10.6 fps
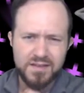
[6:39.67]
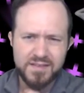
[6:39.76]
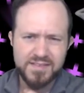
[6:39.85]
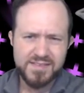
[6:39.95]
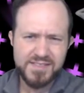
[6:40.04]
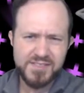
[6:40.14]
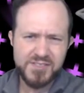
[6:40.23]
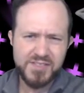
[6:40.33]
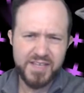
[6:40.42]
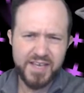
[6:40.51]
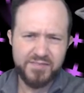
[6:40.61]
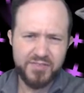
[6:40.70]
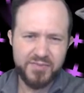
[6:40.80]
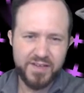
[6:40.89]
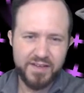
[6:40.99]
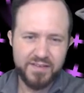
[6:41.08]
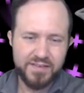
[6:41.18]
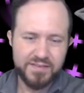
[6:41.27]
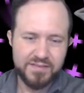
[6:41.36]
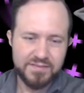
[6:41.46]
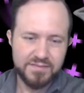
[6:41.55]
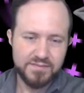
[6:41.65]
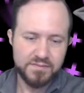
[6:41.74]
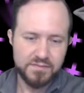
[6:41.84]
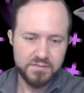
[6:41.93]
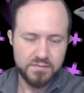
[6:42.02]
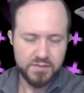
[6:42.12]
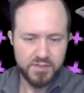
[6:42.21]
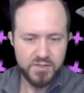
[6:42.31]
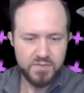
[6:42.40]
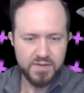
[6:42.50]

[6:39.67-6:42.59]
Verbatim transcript: Does this usually have three health? Could you